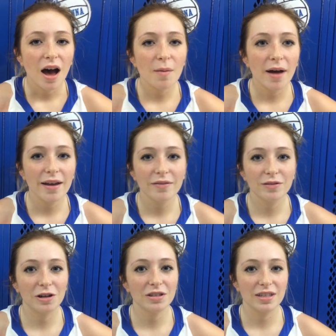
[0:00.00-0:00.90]
Um, I've
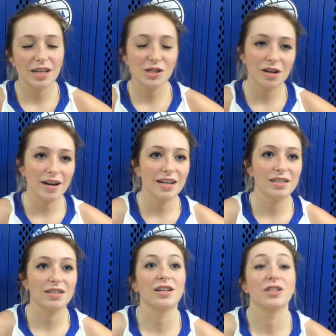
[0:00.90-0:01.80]
learned this year I
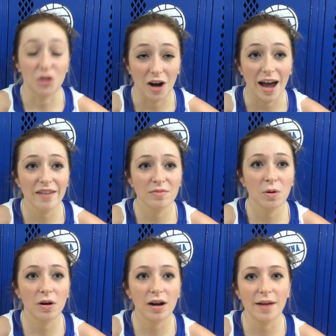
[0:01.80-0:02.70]
need to drive
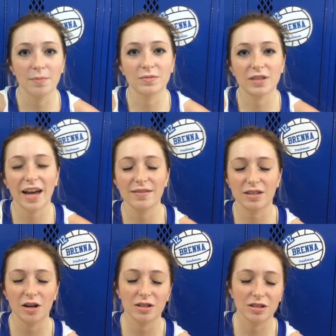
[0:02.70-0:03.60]
more. I'm kind of
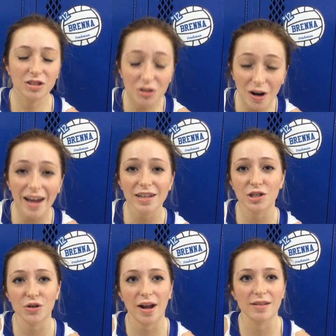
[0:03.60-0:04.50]
start trying to
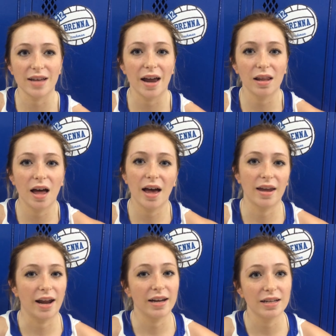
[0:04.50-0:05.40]
shoot outside a lot
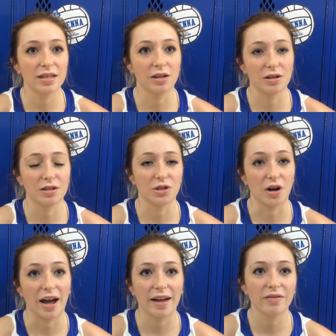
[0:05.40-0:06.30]
and I need to learn to
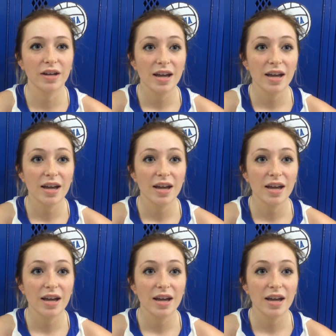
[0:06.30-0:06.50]
drive.